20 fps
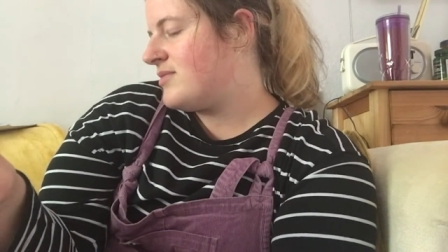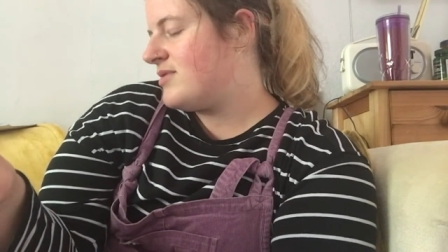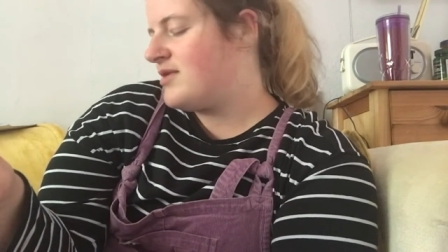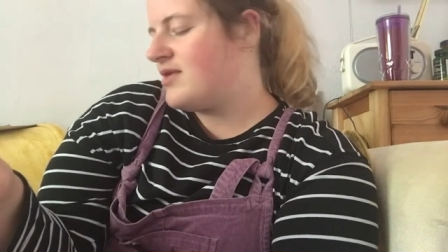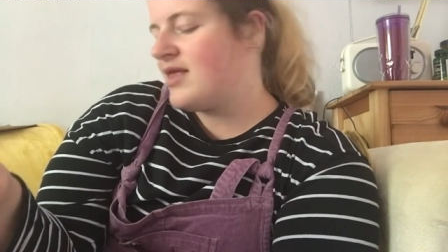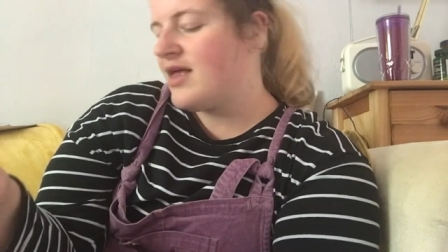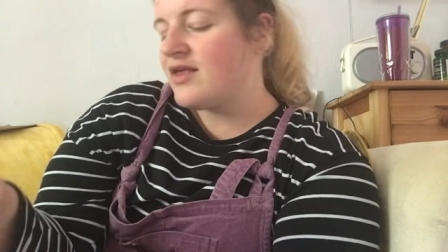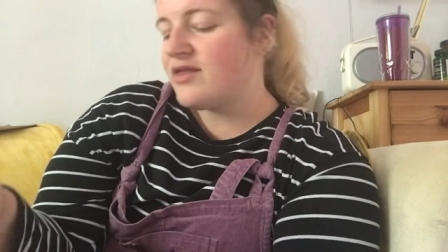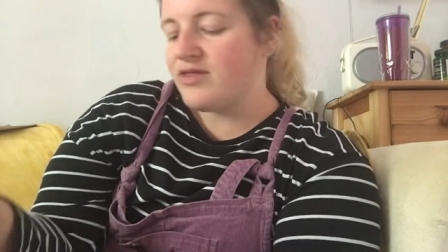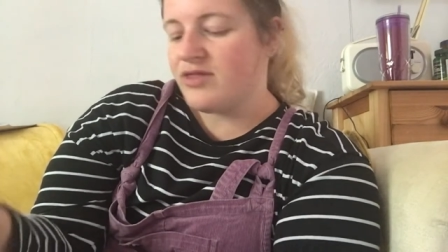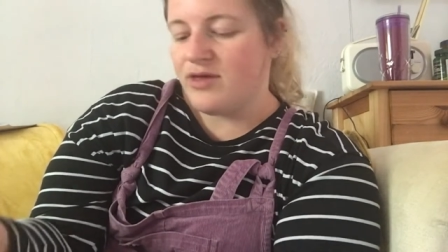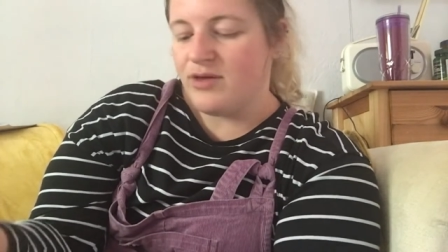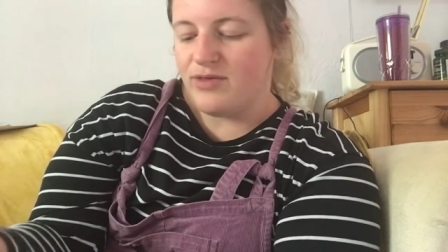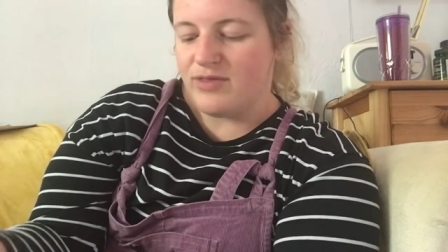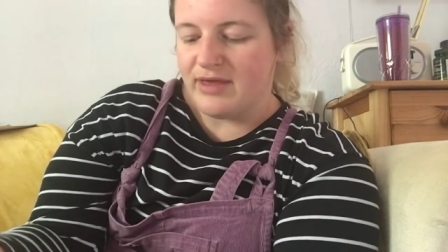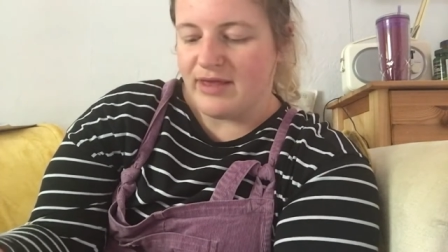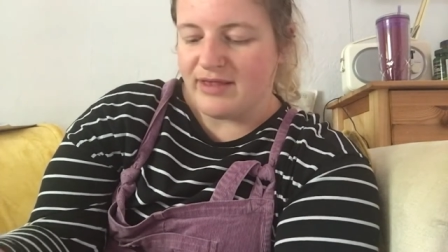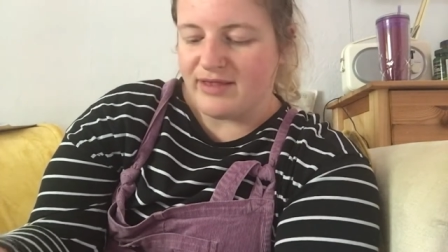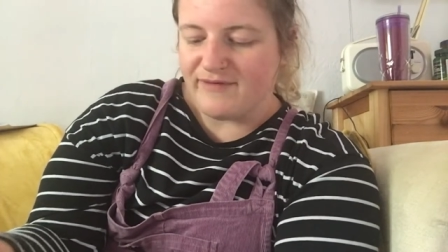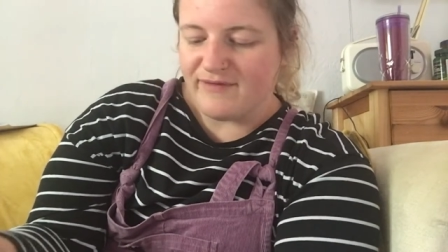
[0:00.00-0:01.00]
the next two
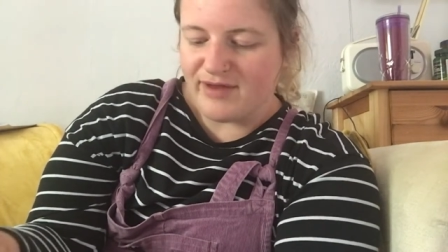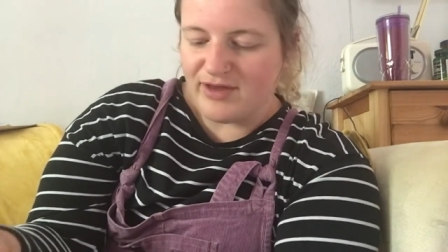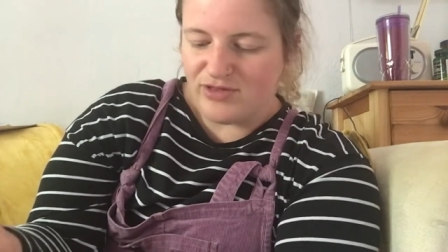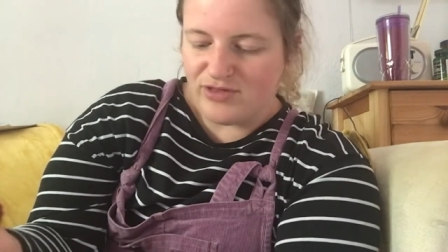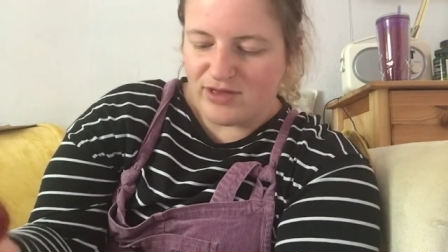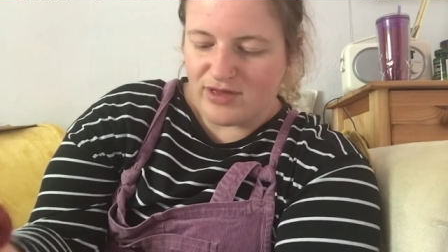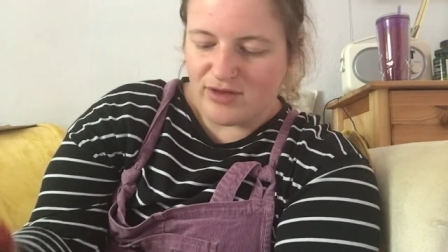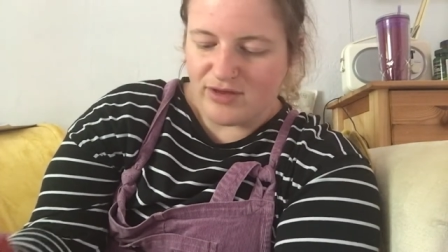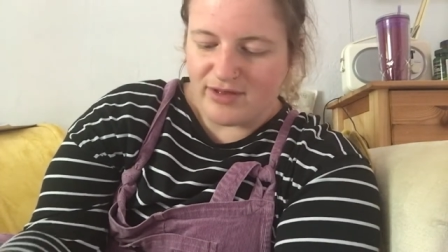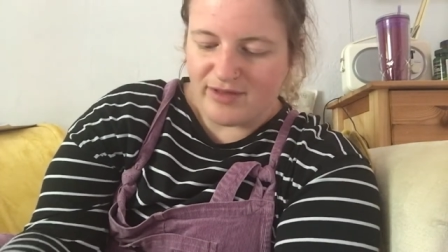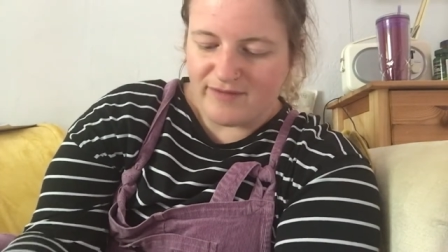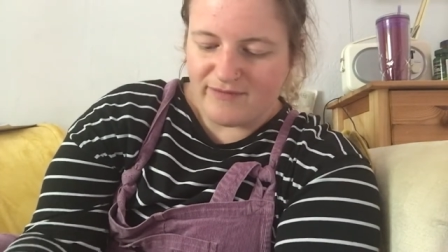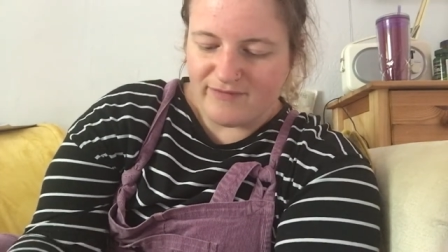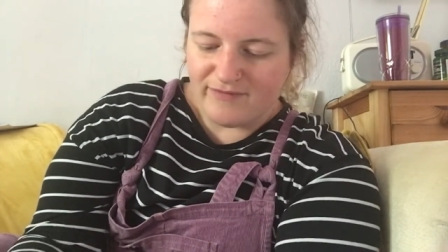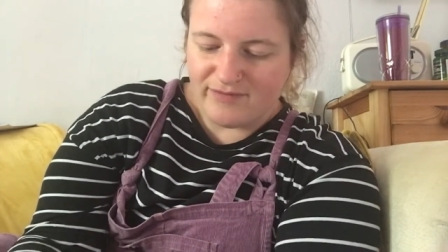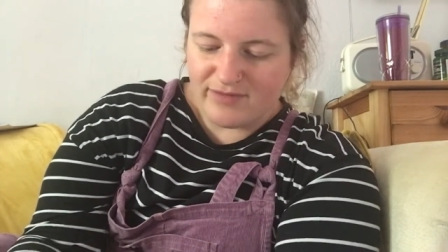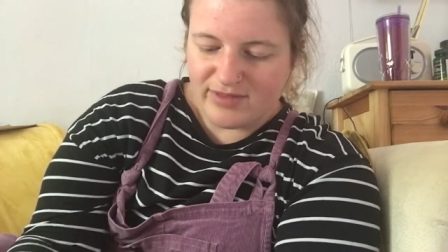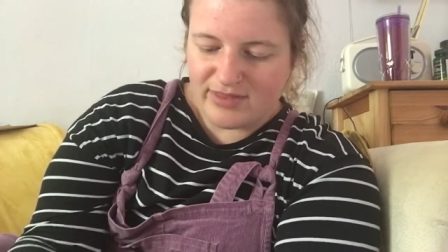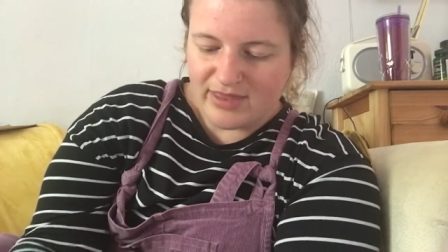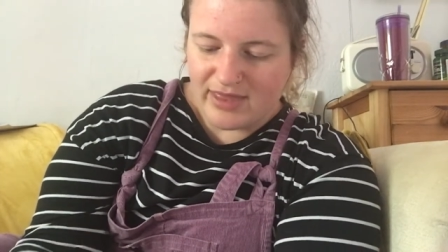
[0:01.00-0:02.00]
things have actually kind of
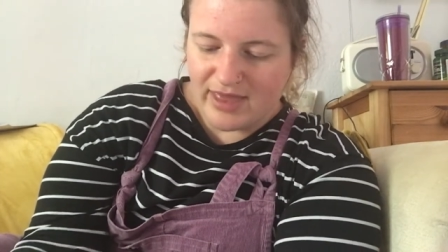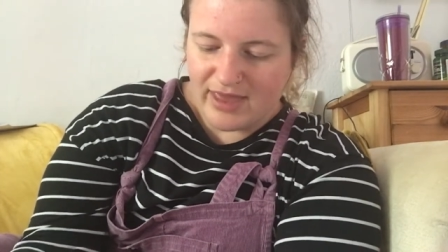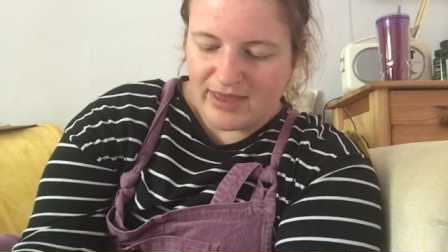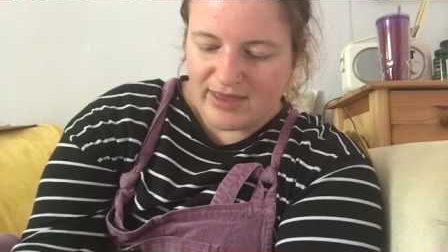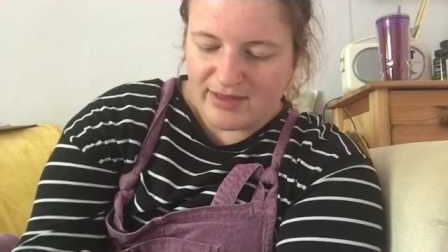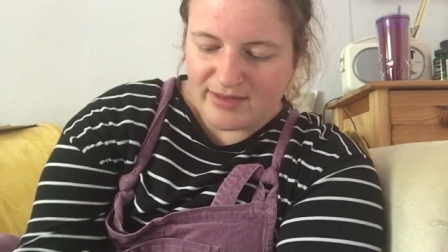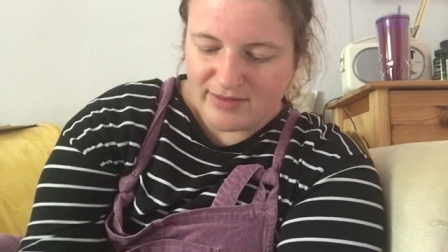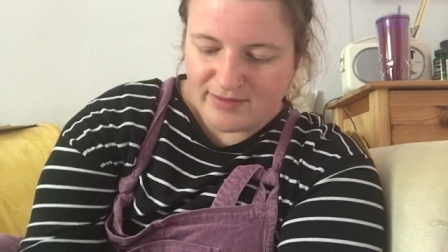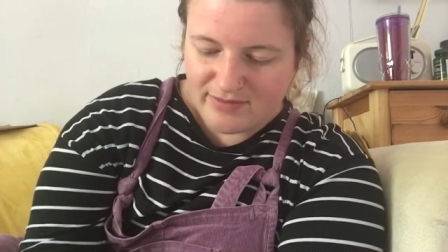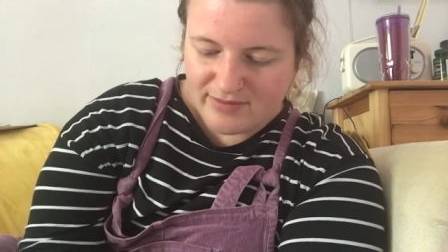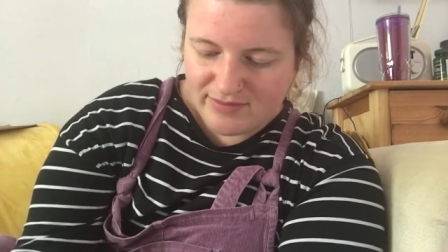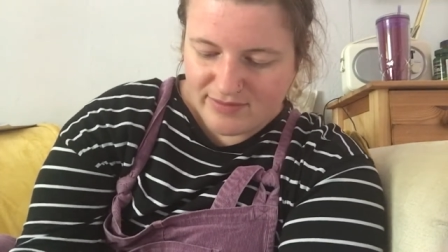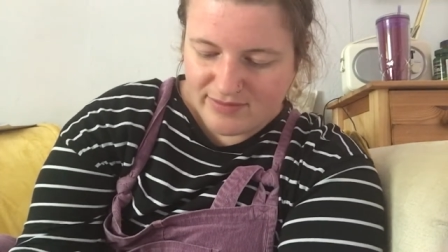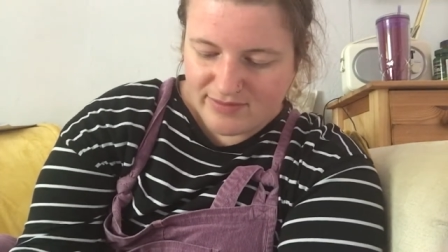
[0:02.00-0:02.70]
taken